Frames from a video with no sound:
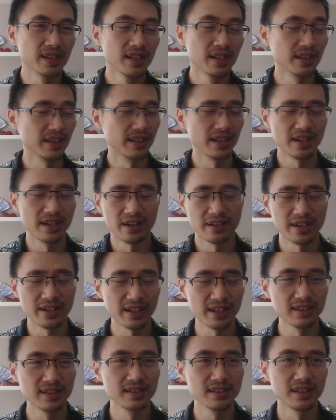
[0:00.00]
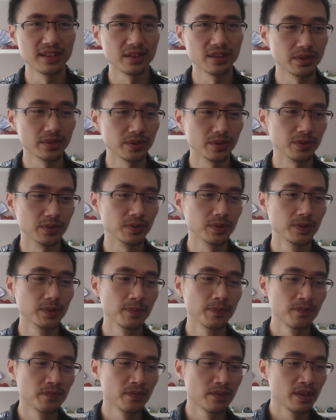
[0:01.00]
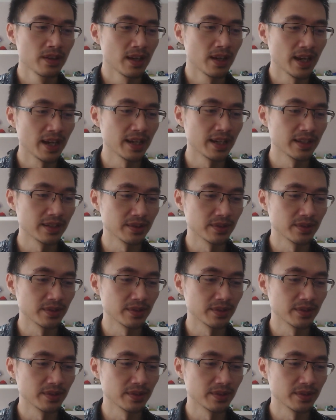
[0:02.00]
that they are not listening to you, and